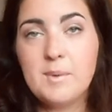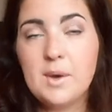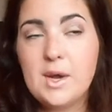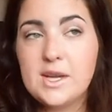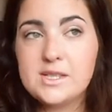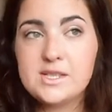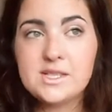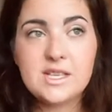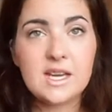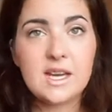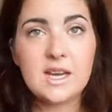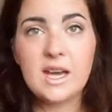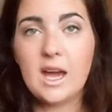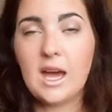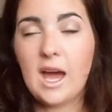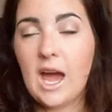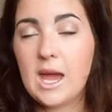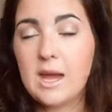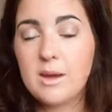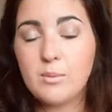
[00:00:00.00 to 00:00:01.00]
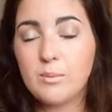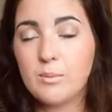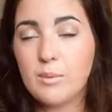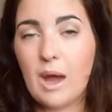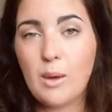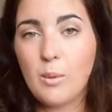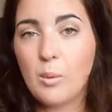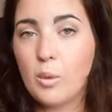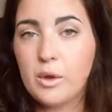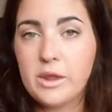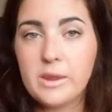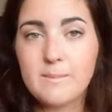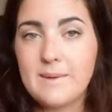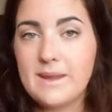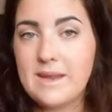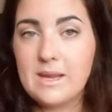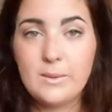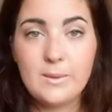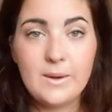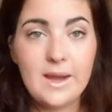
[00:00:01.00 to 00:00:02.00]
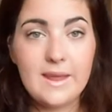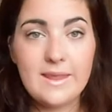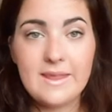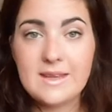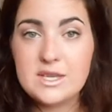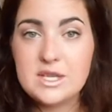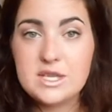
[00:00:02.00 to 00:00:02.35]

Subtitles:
but I wore them anyway,